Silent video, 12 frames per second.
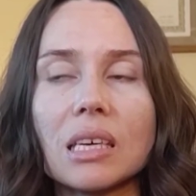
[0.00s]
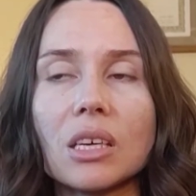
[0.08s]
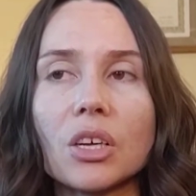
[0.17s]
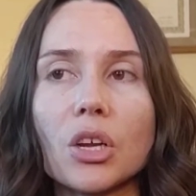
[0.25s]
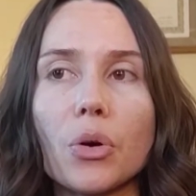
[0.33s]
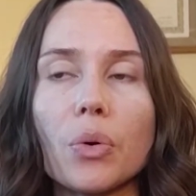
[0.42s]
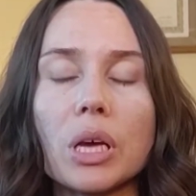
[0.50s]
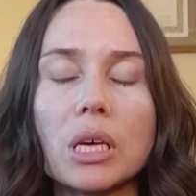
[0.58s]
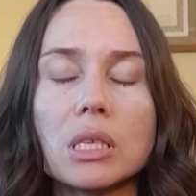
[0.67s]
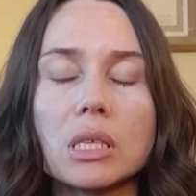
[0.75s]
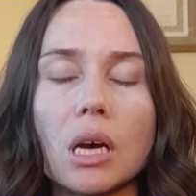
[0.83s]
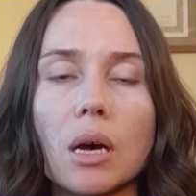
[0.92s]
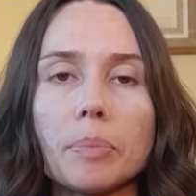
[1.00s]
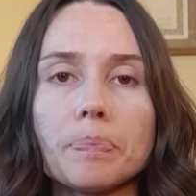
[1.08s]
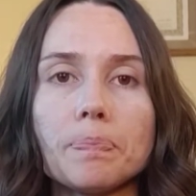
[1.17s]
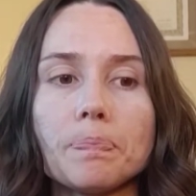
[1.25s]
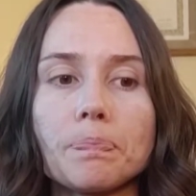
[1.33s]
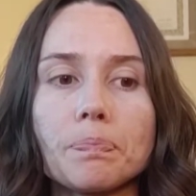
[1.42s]
you know is
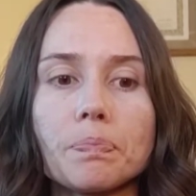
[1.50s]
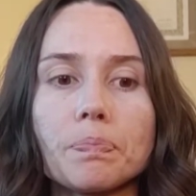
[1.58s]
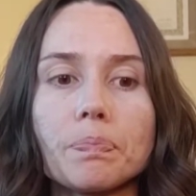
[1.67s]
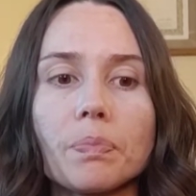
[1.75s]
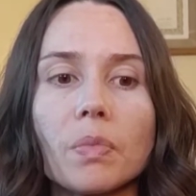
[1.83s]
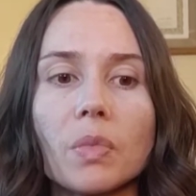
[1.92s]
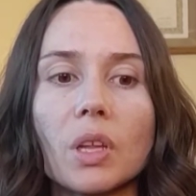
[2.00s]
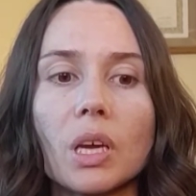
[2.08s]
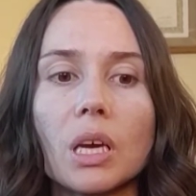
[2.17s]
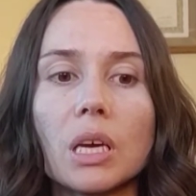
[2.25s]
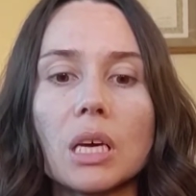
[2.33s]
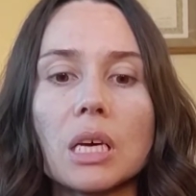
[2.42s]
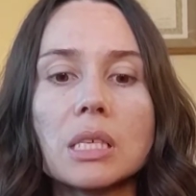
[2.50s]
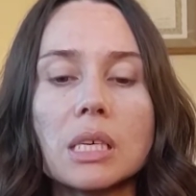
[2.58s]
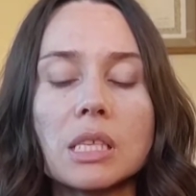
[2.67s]
um is